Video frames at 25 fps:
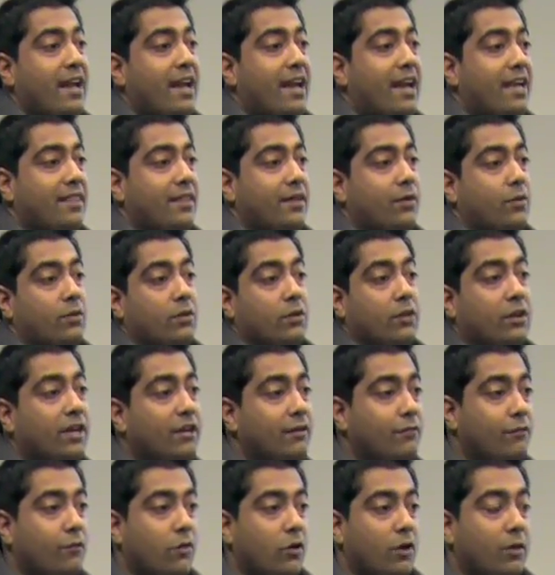and they were
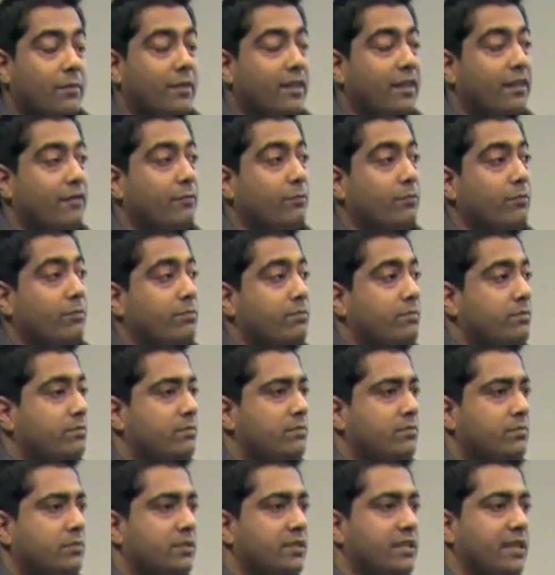looking for him, and they
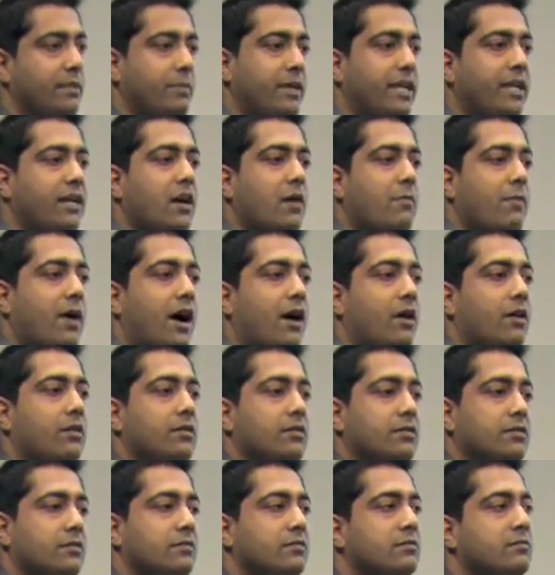see me come
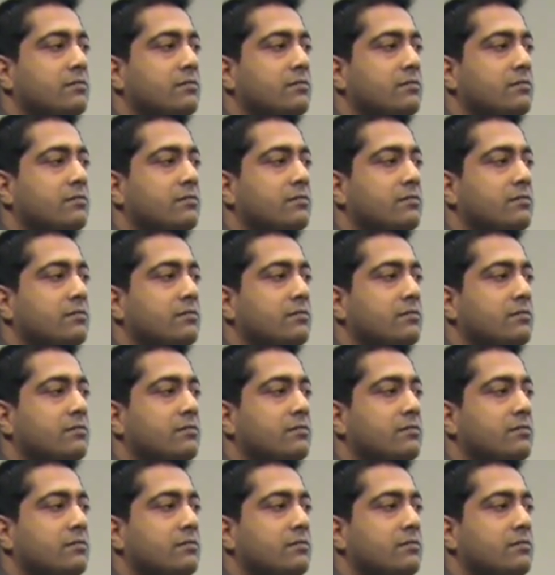out, and